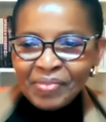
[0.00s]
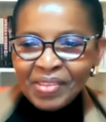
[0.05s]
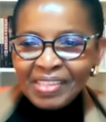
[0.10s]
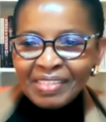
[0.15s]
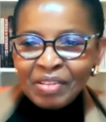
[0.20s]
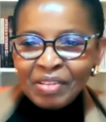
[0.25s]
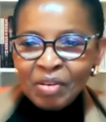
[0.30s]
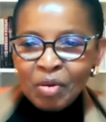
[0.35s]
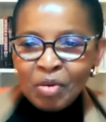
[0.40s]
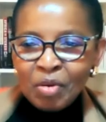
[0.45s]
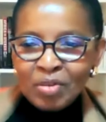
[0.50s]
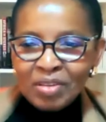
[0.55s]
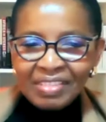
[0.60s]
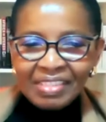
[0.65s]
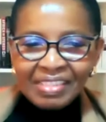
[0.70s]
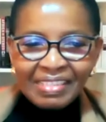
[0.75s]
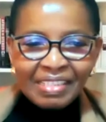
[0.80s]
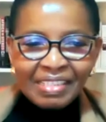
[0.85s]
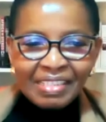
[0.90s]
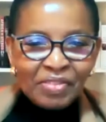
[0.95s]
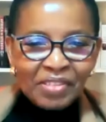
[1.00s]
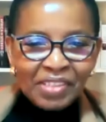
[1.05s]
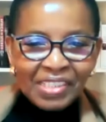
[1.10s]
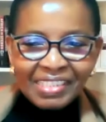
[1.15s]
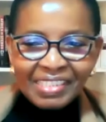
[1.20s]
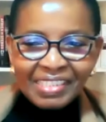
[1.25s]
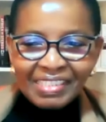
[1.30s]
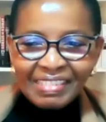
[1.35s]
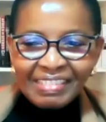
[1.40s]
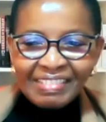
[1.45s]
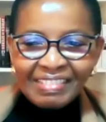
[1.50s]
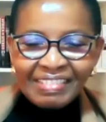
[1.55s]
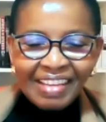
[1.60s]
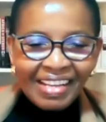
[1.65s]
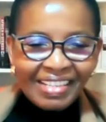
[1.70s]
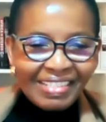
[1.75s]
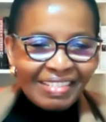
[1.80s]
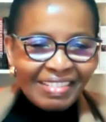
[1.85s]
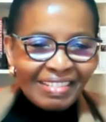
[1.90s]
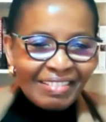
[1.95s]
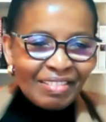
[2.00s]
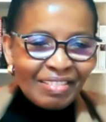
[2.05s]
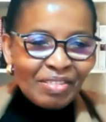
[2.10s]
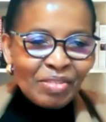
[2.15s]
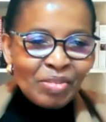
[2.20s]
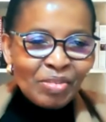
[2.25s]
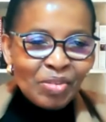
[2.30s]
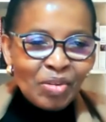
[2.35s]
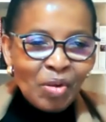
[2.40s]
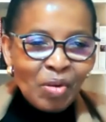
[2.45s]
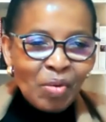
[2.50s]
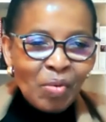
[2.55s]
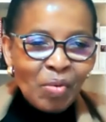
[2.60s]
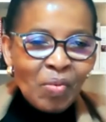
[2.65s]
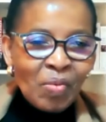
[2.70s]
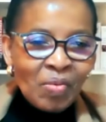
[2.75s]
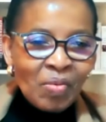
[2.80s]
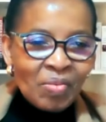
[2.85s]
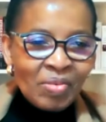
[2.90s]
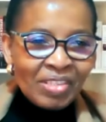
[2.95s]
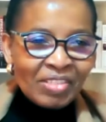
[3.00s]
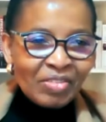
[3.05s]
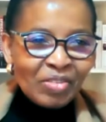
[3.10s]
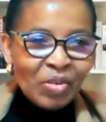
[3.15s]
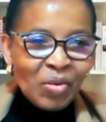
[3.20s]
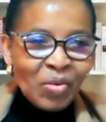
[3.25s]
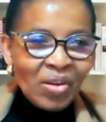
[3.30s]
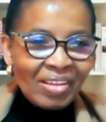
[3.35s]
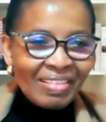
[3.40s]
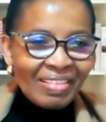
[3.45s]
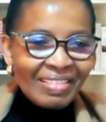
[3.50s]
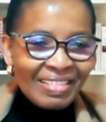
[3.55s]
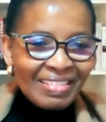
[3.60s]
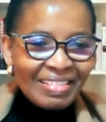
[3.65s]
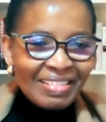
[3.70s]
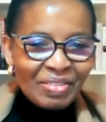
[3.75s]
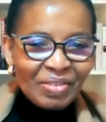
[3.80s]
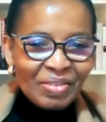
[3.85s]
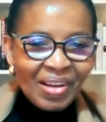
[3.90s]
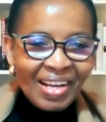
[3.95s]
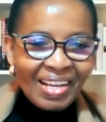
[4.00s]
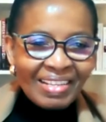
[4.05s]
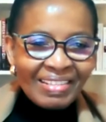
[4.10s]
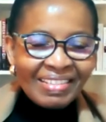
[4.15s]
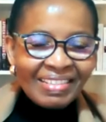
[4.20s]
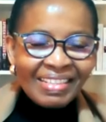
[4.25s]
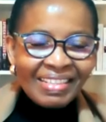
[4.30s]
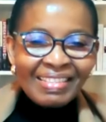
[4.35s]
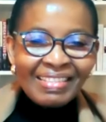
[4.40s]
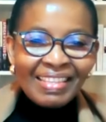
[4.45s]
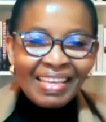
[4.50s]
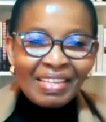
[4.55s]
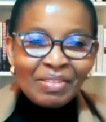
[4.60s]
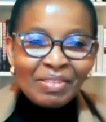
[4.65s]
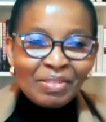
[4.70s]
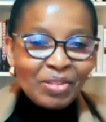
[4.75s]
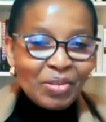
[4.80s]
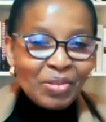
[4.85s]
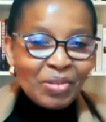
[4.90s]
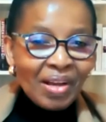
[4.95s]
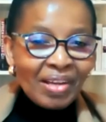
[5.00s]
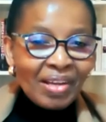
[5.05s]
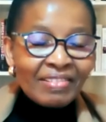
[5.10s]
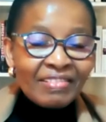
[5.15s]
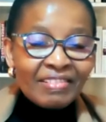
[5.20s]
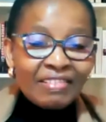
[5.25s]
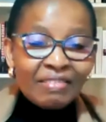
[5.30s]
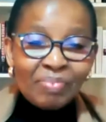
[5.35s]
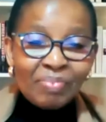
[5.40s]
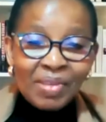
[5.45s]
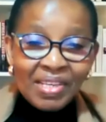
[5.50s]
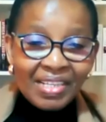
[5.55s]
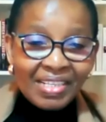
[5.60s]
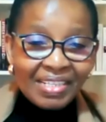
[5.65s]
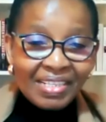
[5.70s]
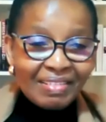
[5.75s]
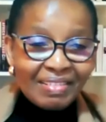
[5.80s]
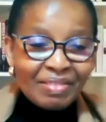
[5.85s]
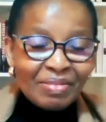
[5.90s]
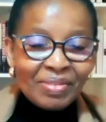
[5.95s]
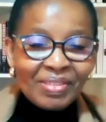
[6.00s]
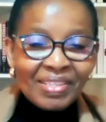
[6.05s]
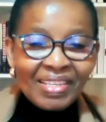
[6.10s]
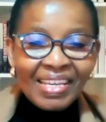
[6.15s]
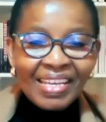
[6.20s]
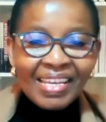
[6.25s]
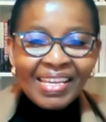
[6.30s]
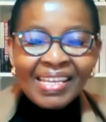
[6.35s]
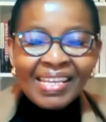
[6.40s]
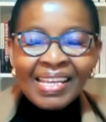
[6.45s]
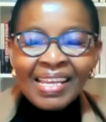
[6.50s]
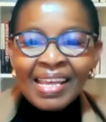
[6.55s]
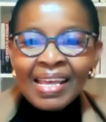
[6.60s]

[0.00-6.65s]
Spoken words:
It's always a difficult challenge to know which questions to ask. And thank you to our speakers today.